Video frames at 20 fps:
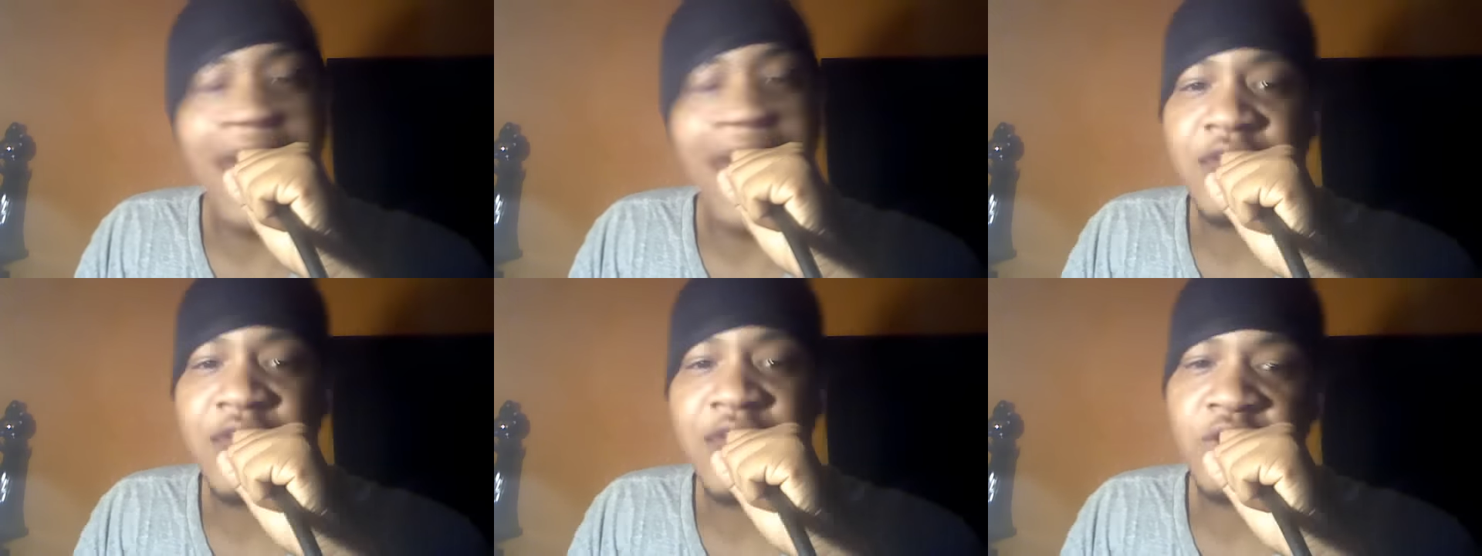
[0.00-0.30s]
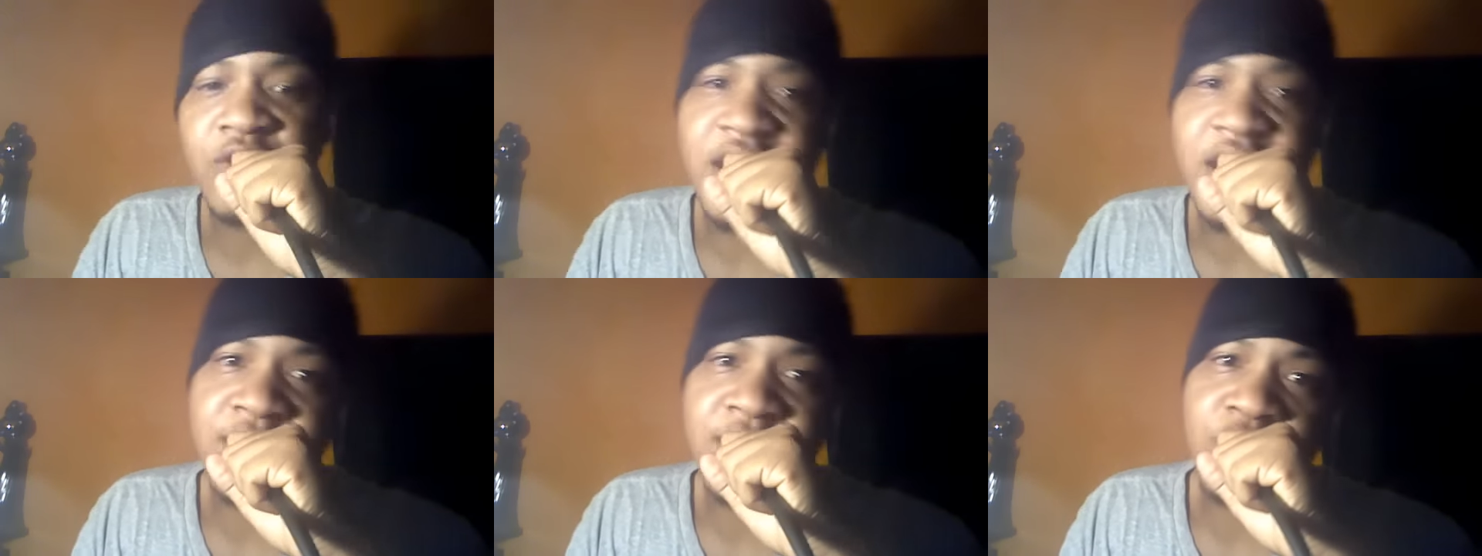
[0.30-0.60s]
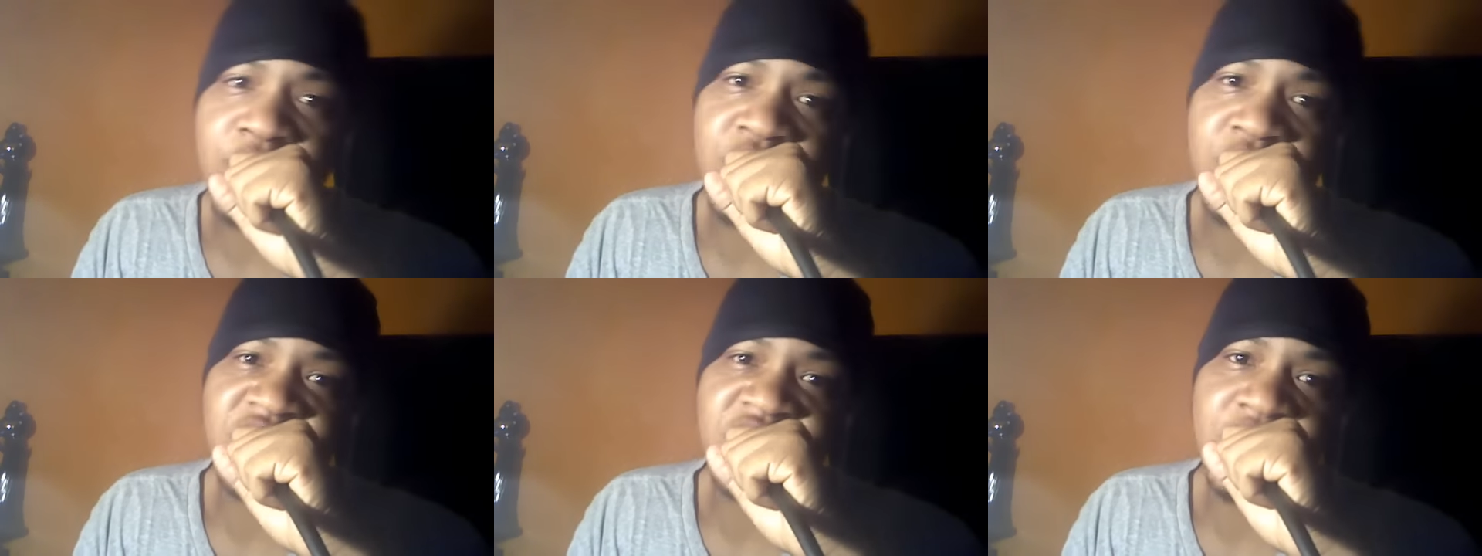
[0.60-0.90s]
know that I'm
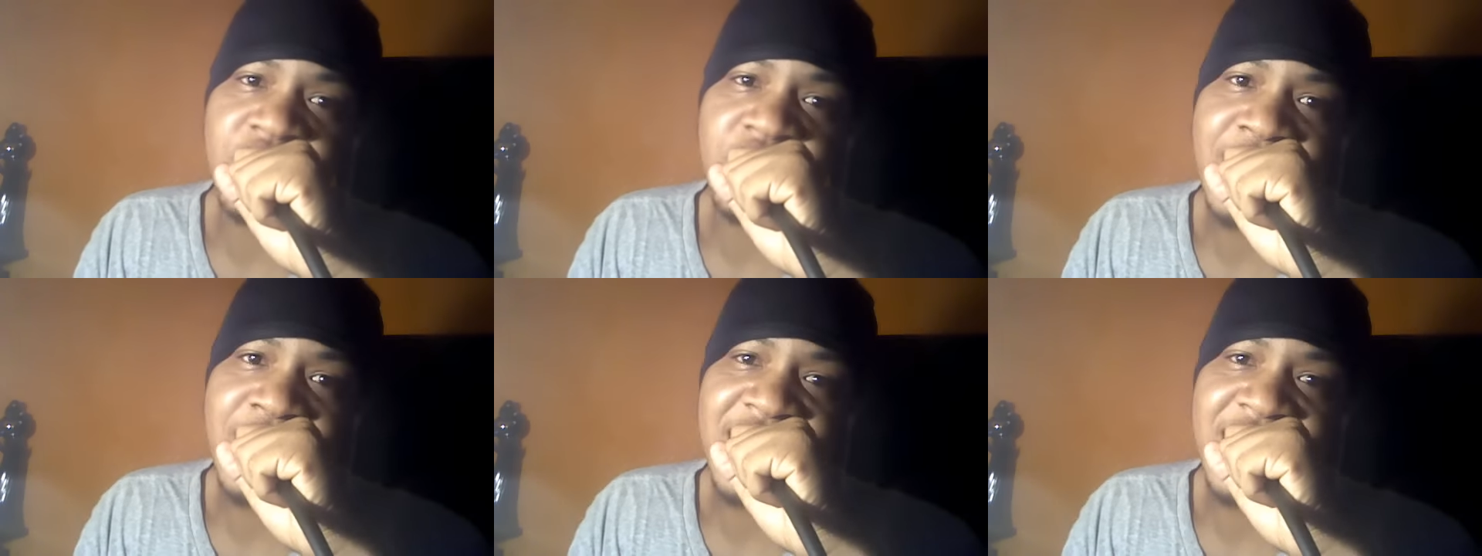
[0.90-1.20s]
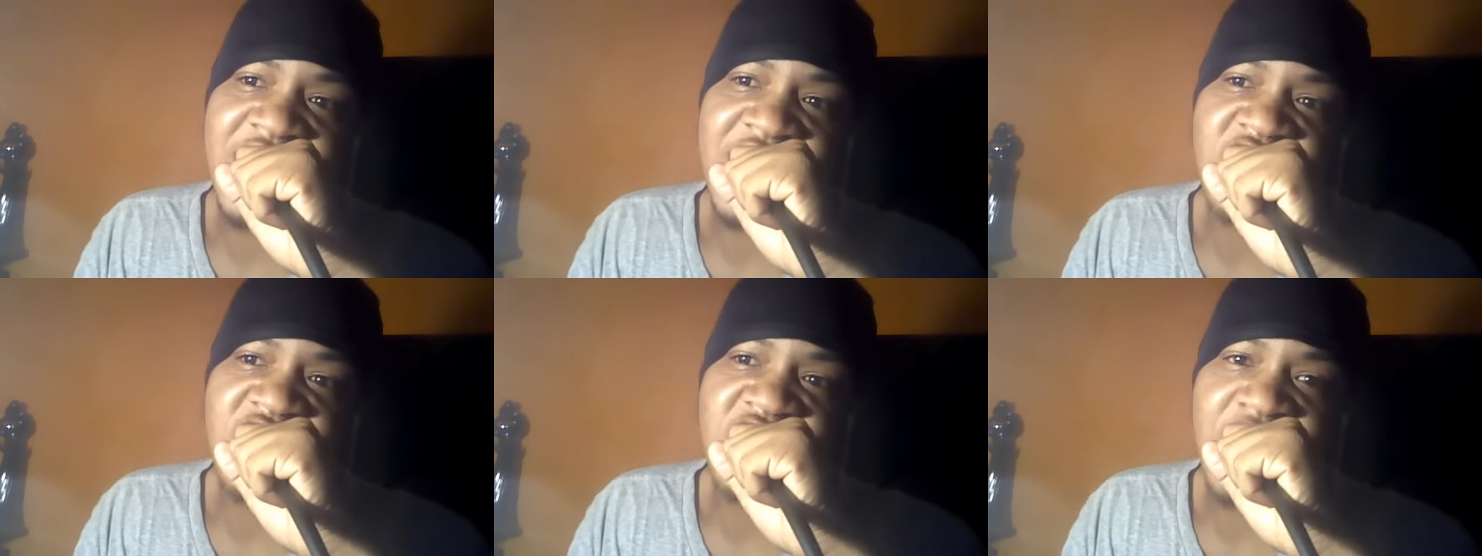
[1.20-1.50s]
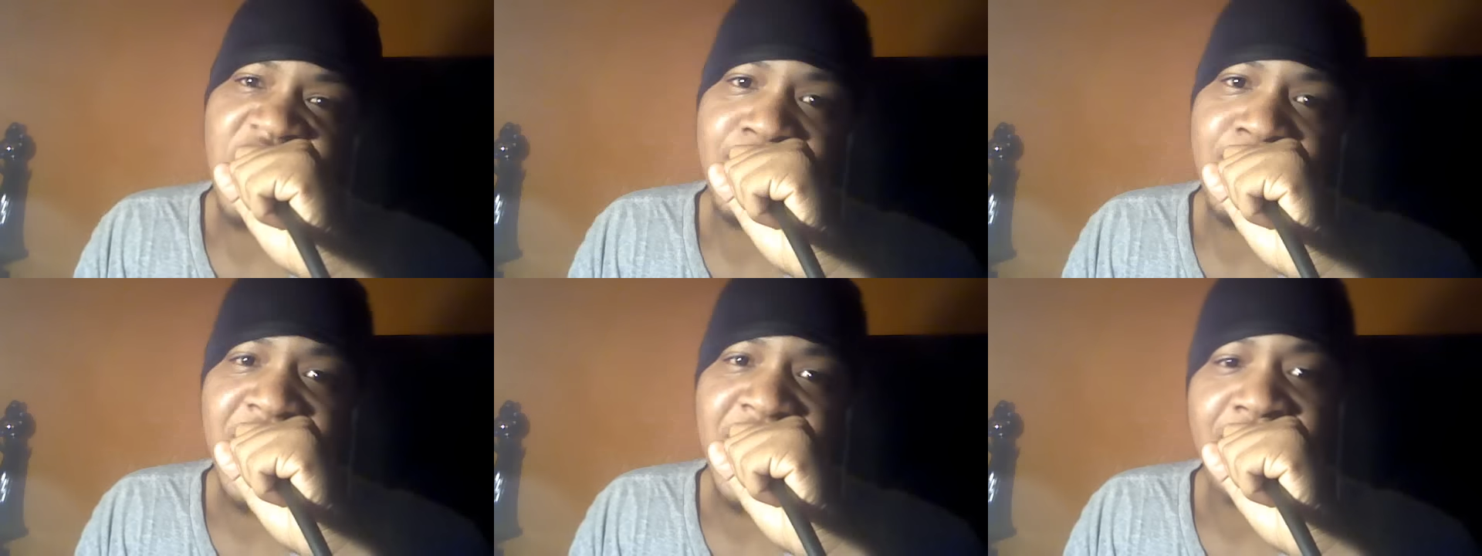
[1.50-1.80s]
the original man, the
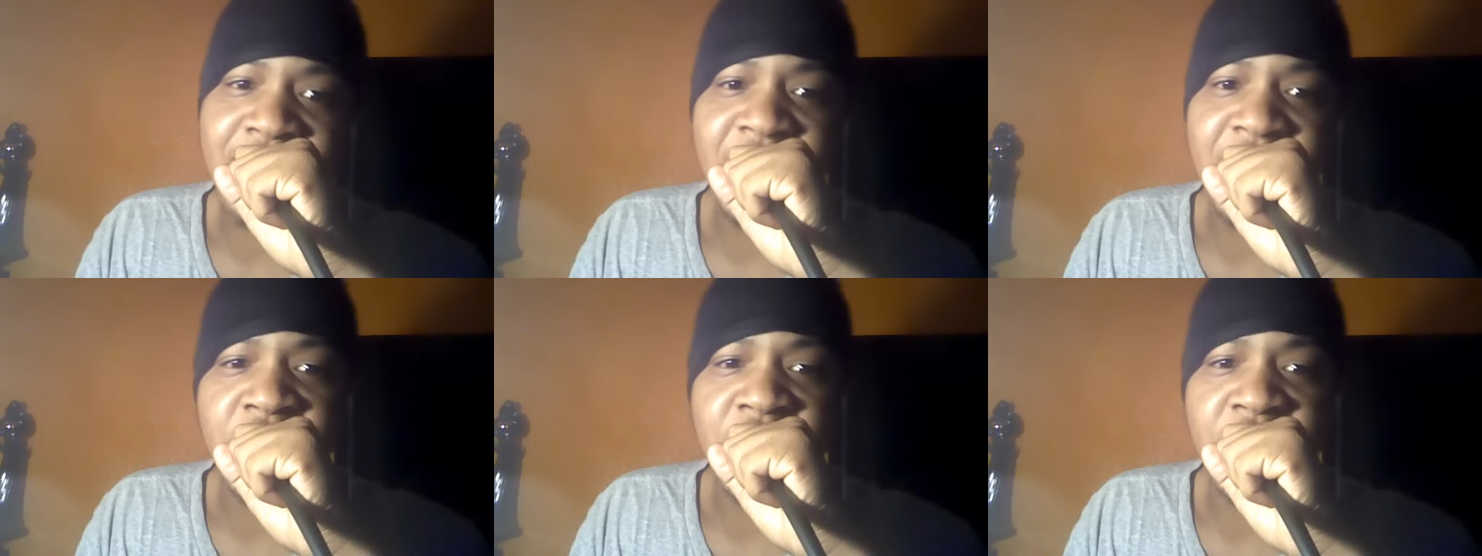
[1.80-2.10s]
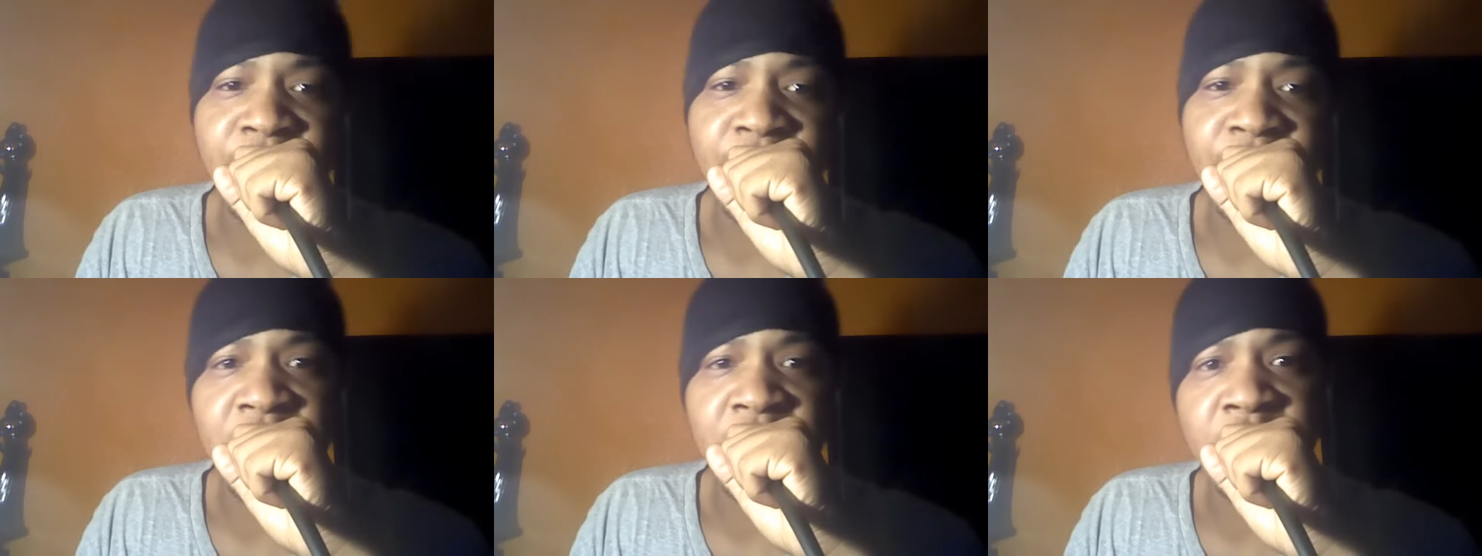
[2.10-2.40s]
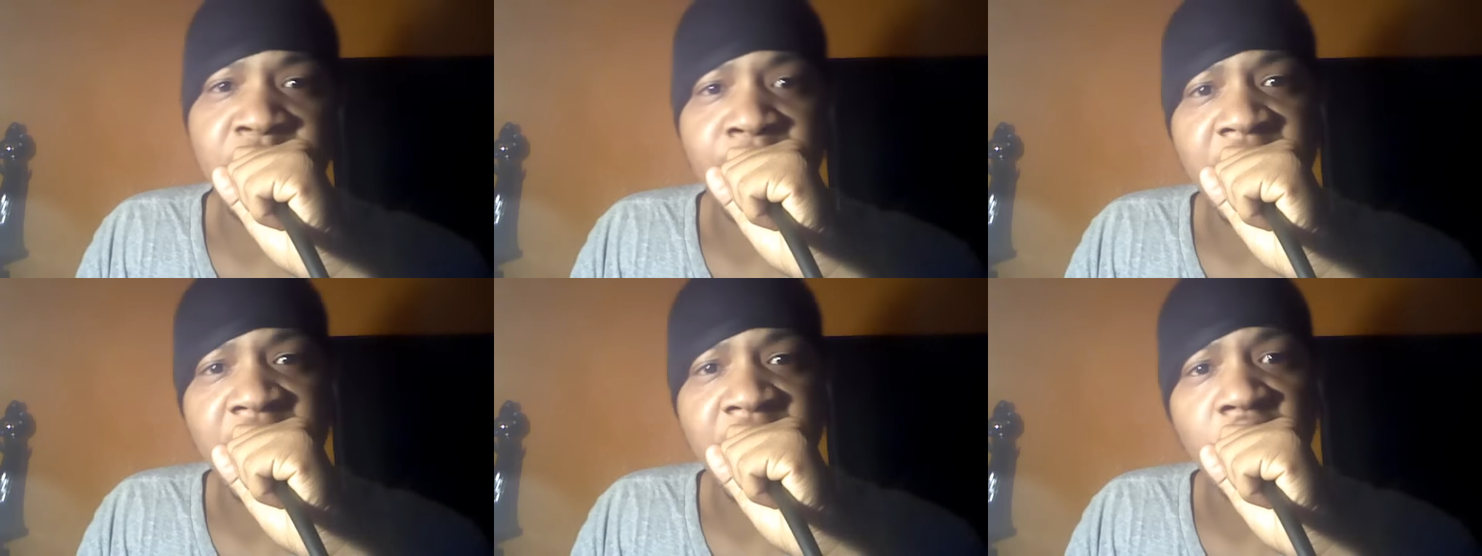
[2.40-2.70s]
Asiatic black man,
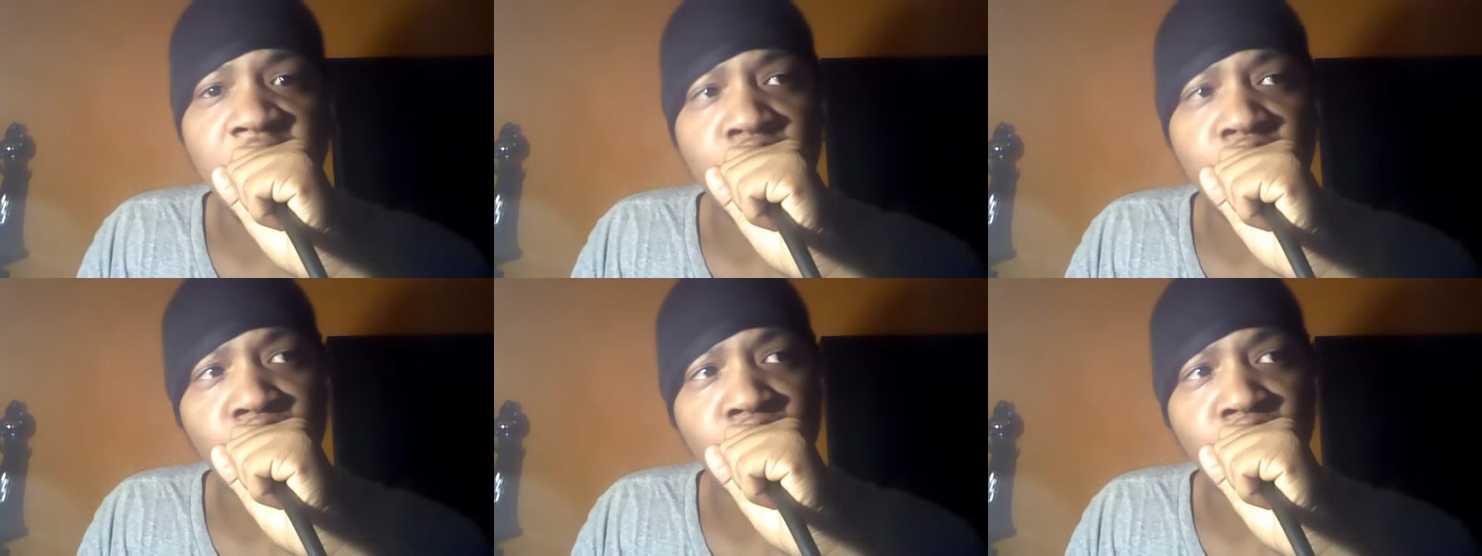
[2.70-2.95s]
the maker, the owner,